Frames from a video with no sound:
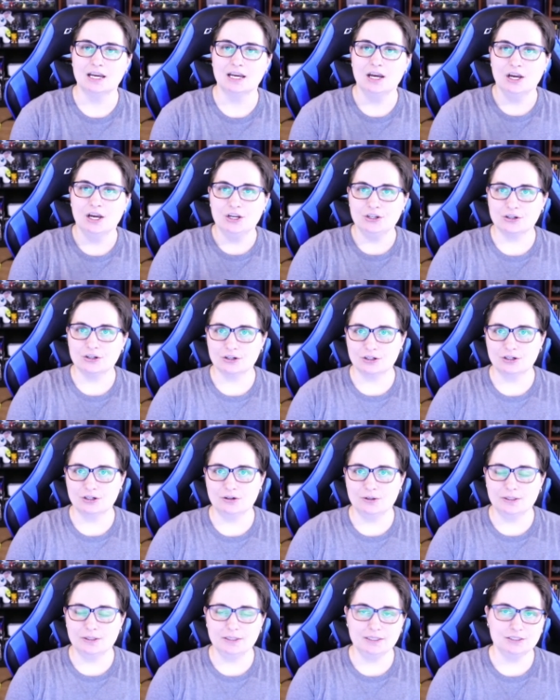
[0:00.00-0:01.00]
You're
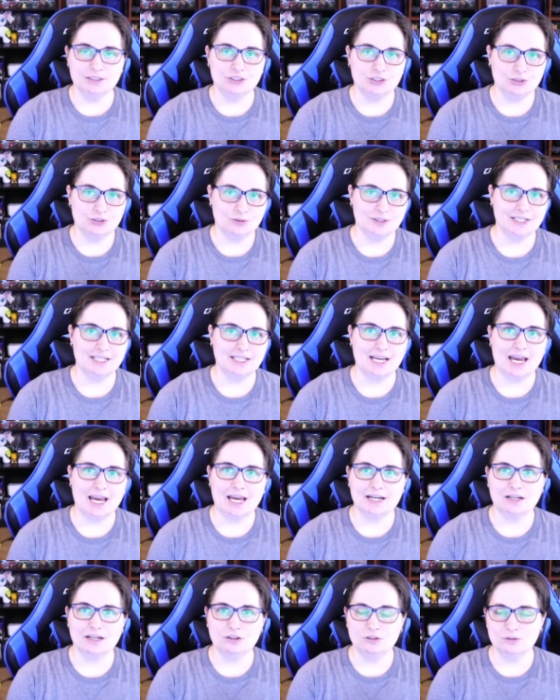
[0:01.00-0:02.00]
going to,
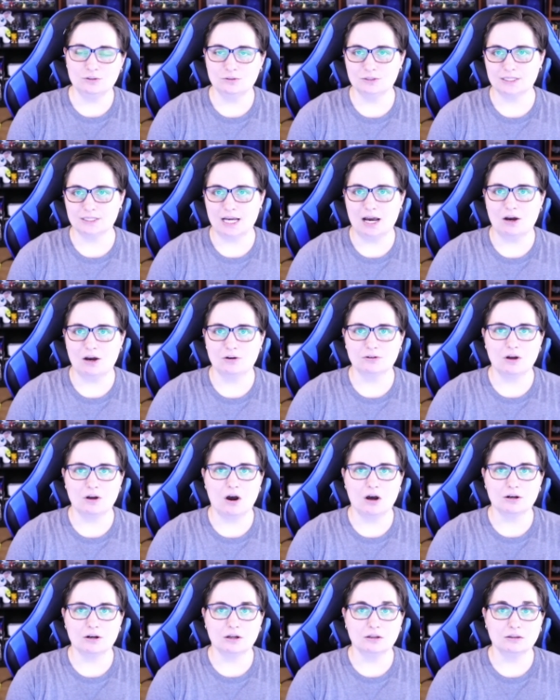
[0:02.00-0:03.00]
again, lose out
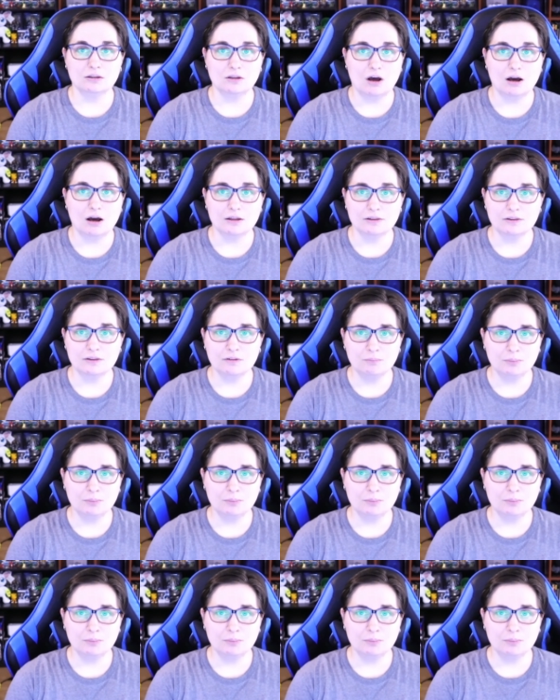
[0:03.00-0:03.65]
on a lot of the